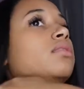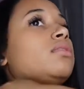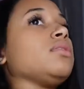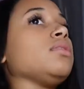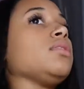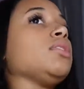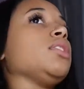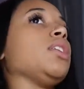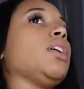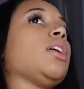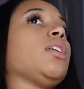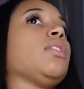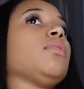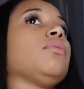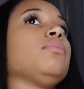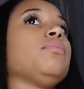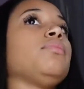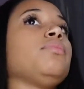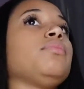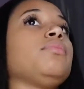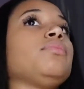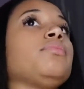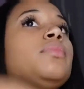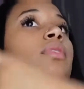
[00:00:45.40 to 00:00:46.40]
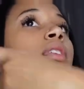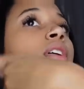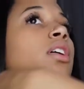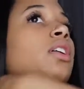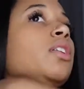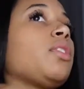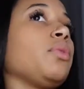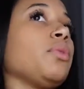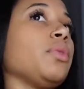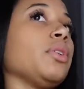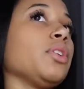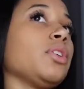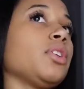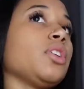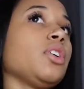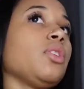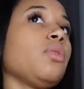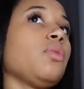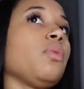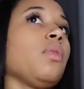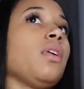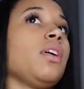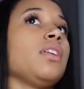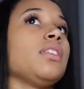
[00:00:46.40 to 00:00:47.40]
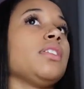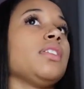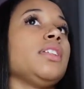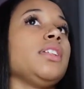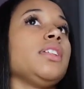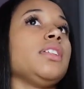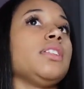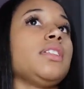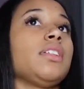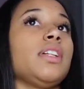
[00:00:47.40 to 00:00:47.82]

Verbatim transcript: Yeah. Real good quality.